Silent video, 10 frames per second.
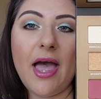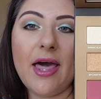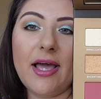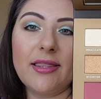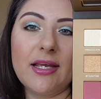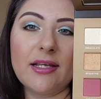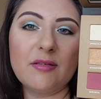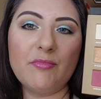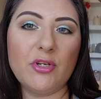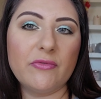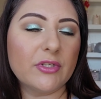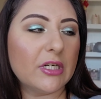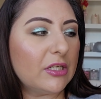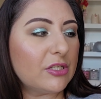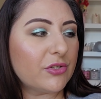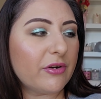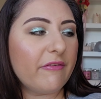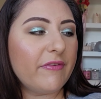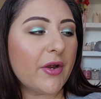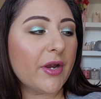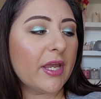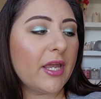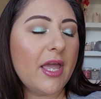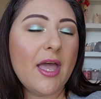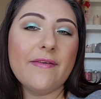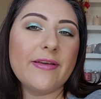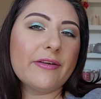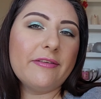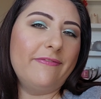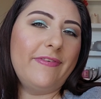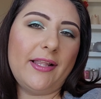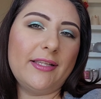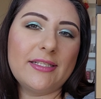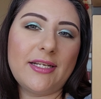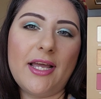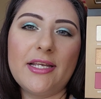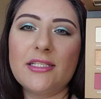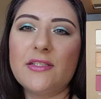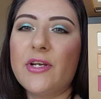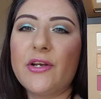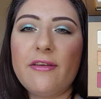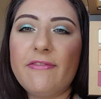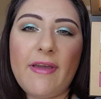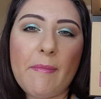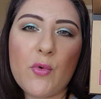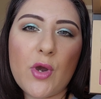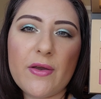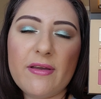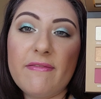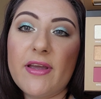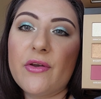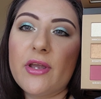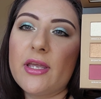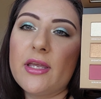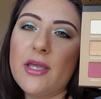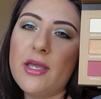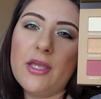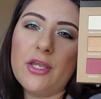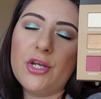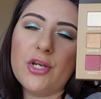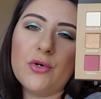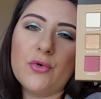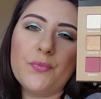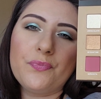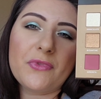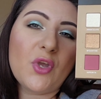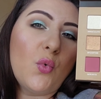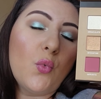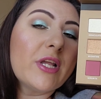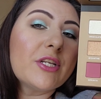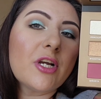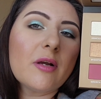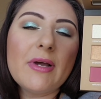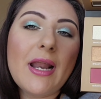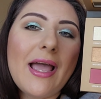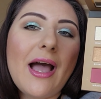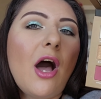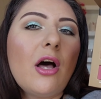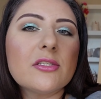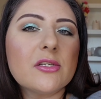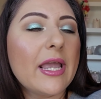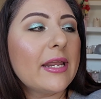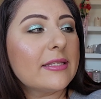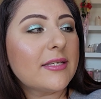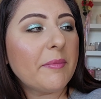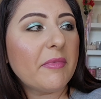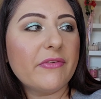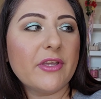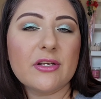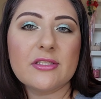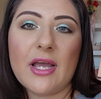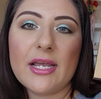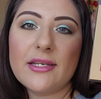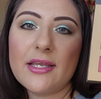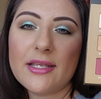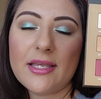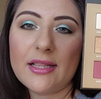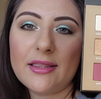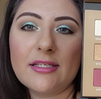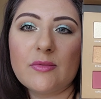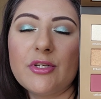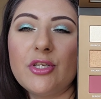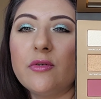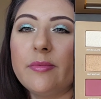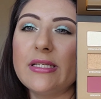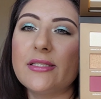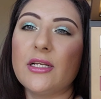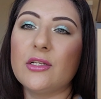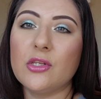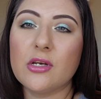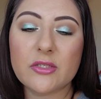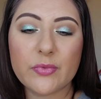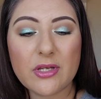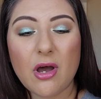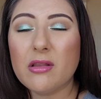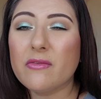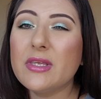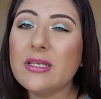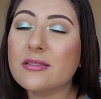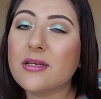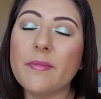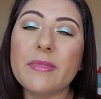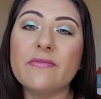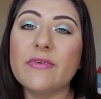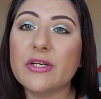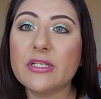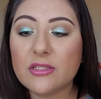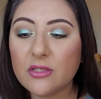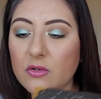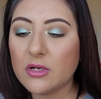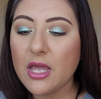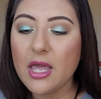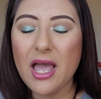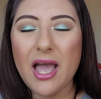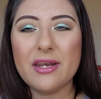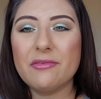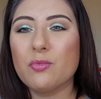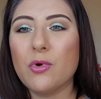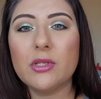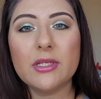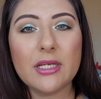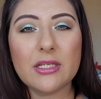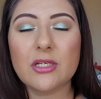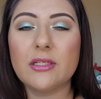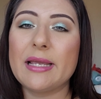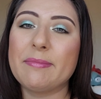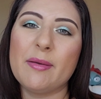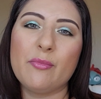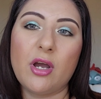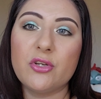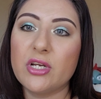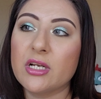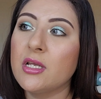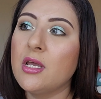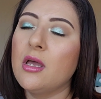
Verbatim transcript: and I think it's a beautiful color story. Very, very Valentine's, very February, very, you know, winter, but also any time of year. So I did get this one. You will be seeing looks with all of these coming very soon and rolling into like my project